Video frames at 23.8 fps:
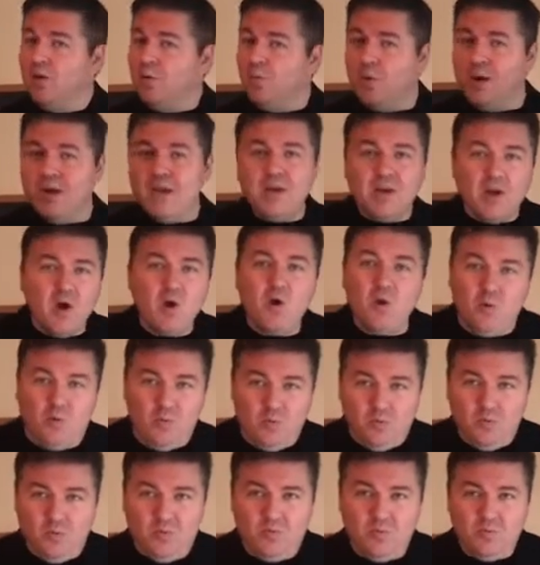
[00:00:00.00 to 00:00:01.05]
We know
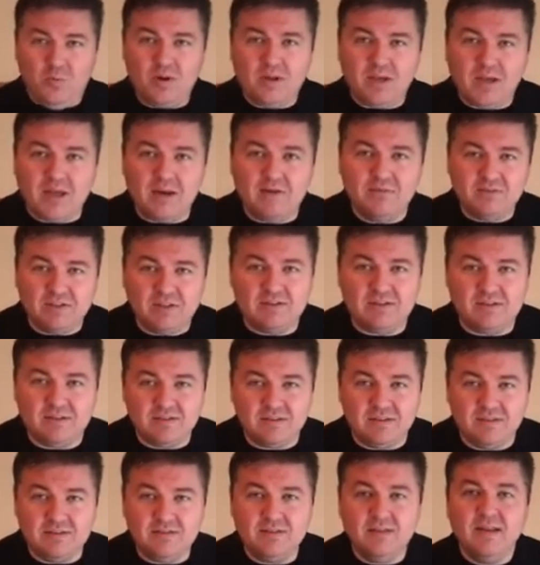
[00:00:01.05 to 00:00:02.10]
what kind of
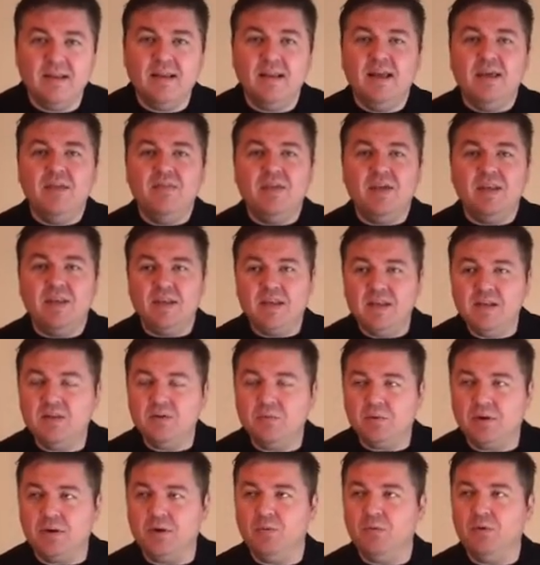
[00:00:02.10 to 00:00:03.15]
justices that
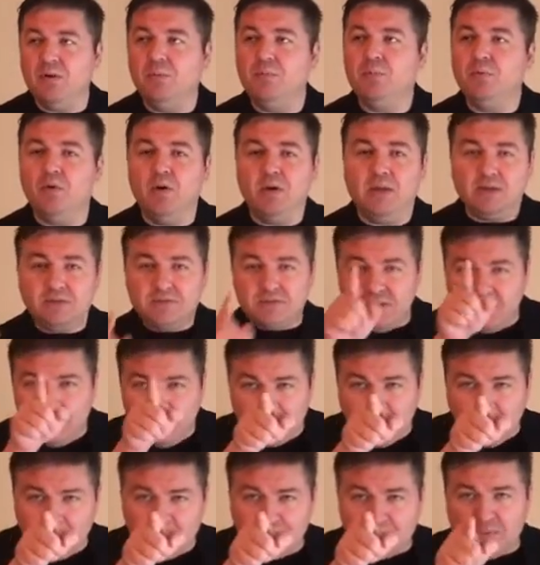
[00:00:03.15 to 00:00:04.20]
Hillary will appoint. If she
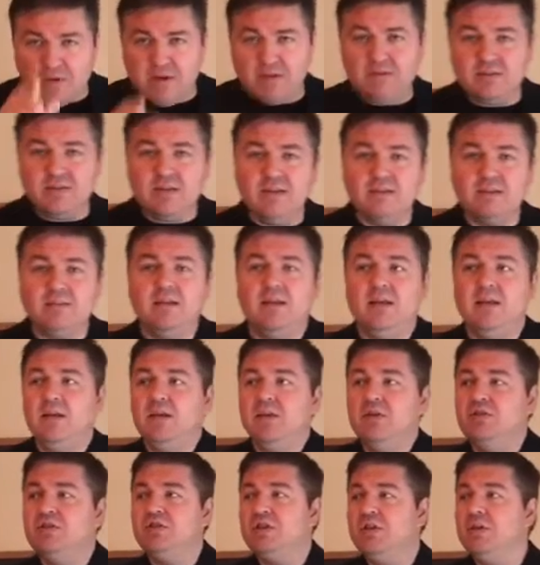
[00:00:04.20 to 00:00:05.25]
becomes president,
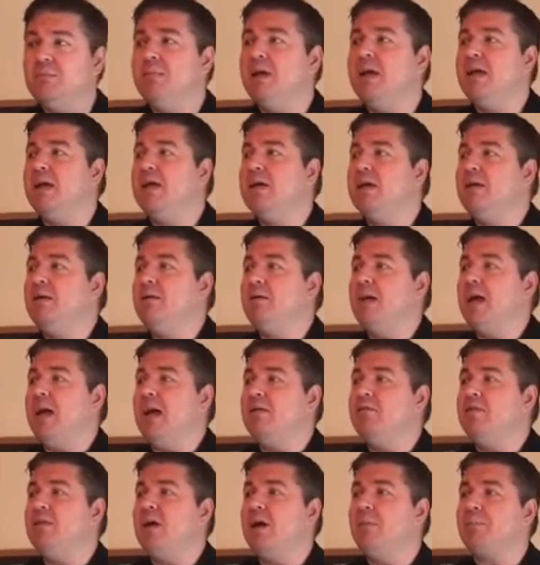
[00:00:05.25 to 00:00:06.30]
she may
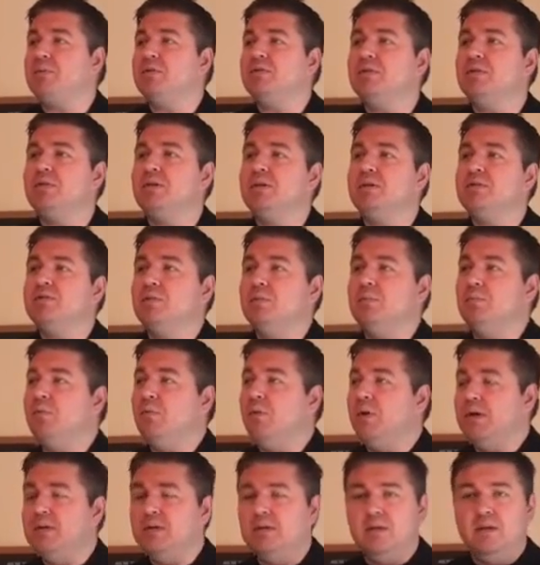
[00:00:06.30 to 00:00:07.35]
have the opportunity to
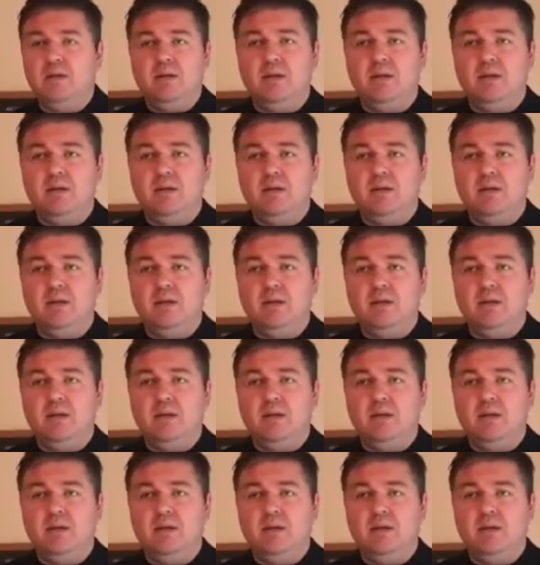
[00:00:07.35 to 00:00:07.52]
appoint